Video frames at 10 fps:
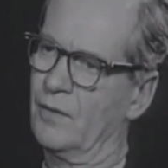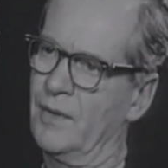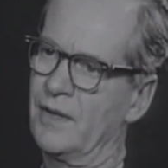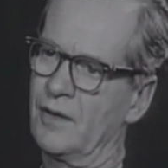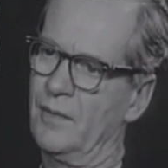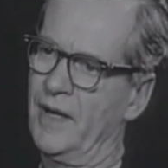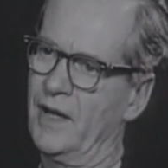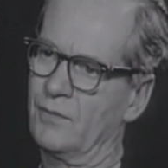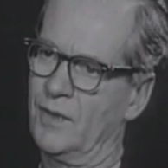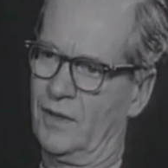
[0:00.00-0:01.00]
know whether a
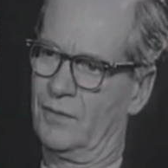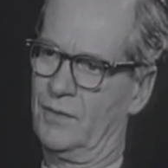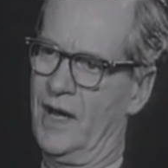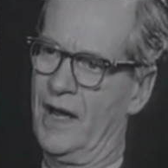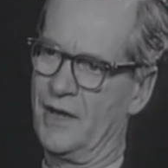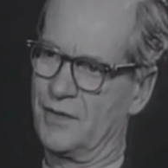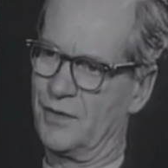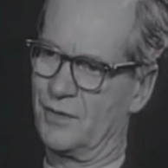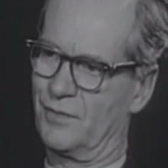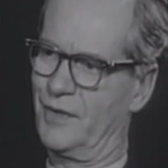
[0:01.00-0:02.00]
man will arise,
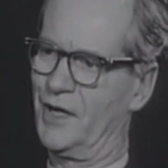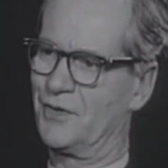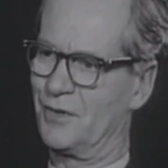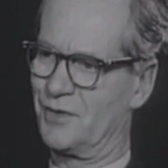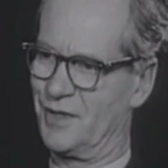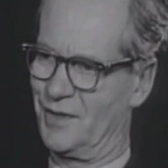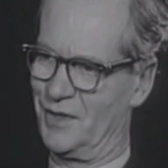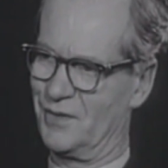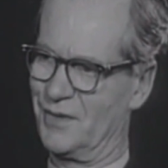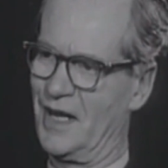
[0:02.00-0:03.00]
as Fraser
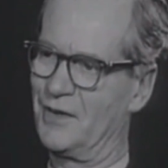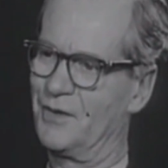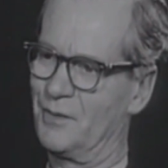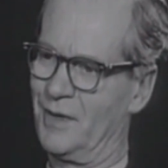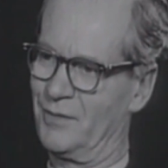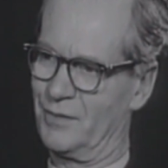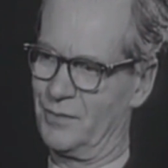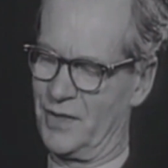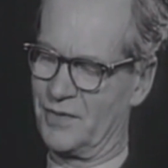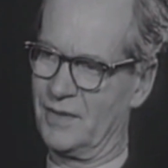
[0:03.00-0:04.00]
is said to have
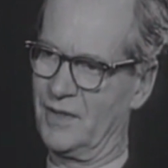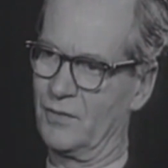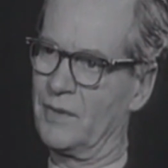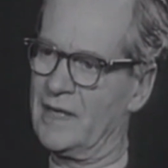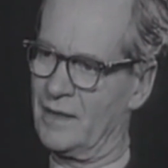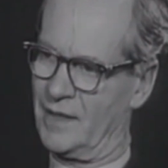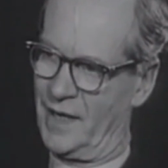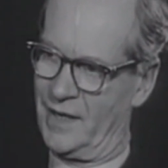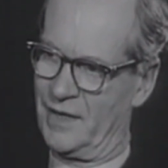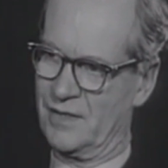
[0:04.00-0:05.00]
arisen, and
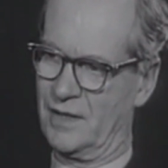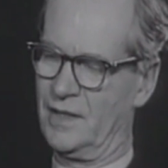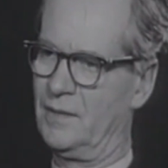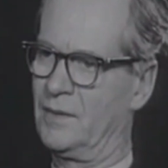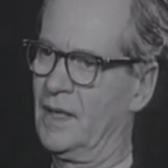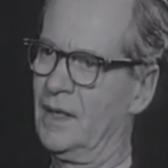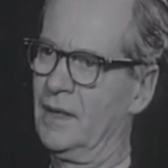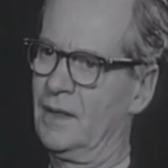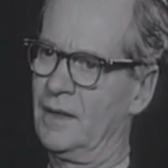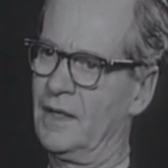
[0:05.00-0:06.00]
realize that
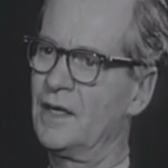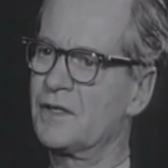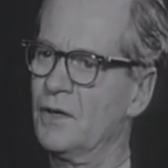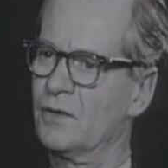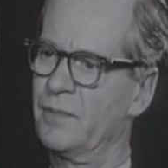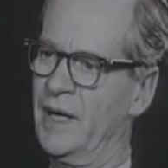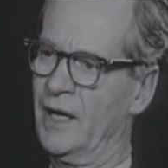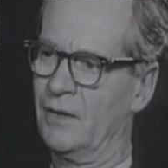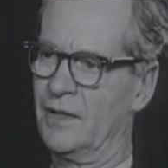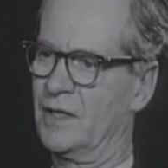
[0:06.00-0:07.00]
his own
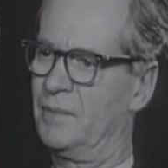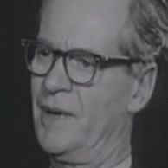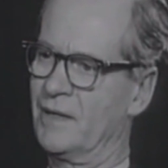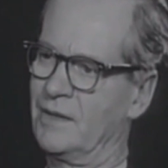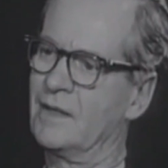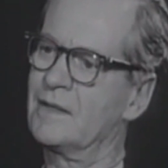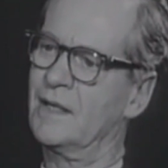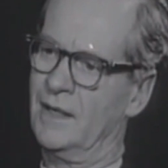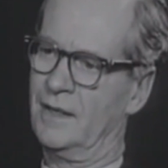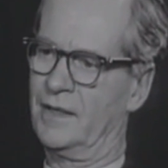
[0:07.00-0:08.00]
power depended
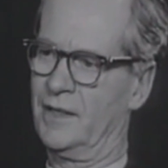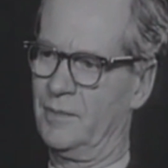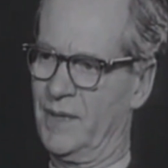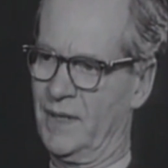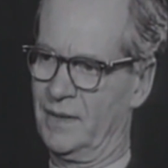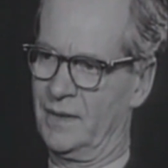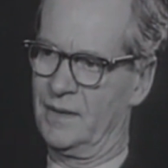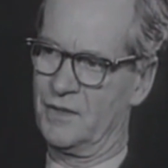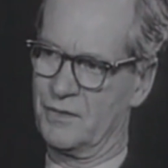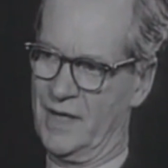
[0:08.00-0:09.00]
entirely upon
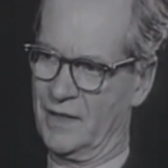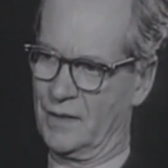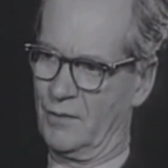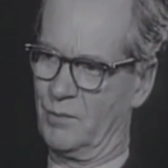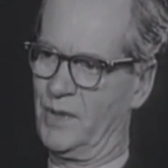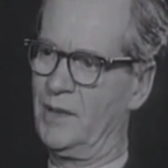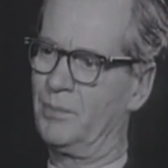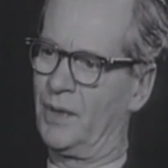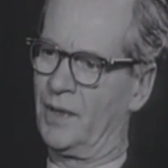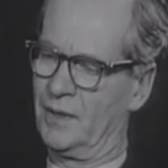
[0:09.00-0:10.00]
the strength of the
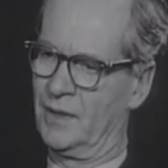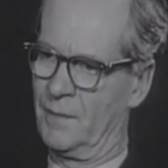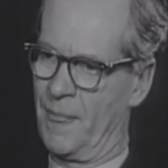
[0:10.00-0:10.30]
people.